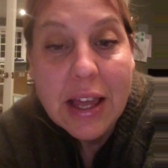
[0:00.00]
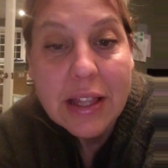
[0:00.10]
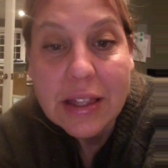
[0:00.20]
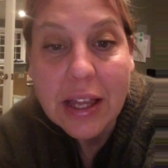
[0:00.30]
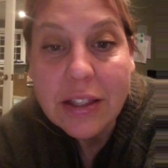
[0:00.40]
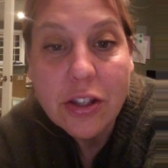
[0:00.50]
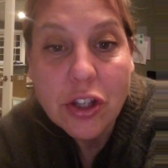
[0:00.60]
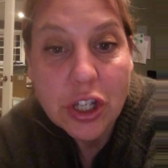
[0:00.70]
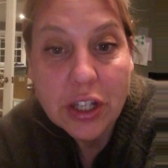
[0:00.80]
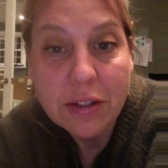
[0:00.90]
let's
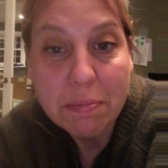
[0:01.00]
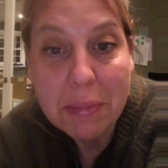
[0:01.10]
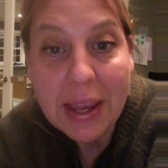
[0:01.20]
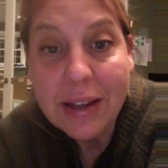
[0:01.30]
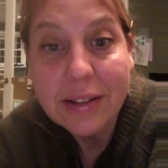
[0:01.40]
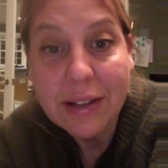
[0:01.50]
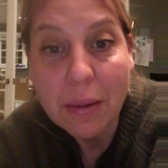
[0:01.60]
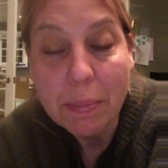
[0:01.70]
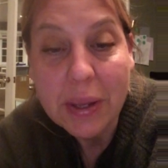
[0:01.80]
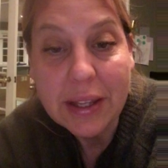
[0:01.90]
just make
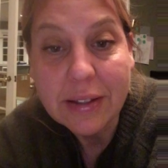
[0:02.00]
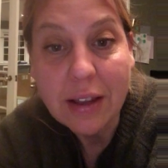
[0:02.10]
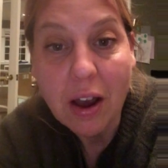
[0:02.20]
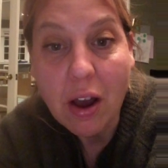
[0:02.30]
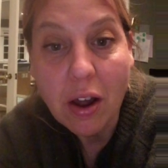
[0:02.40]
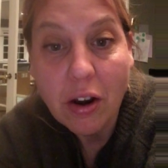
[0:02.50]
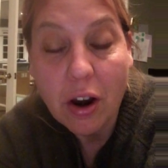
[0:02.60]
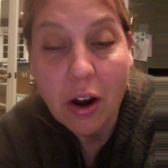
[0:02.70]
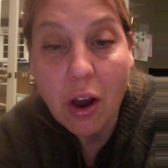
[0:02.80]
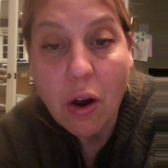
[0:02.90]
some pizza on
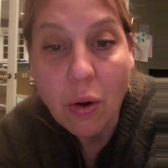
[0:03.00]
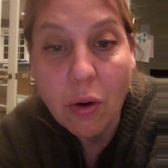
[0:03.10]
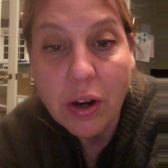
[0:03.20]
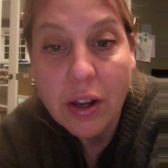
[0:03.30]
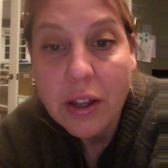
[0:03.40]
our own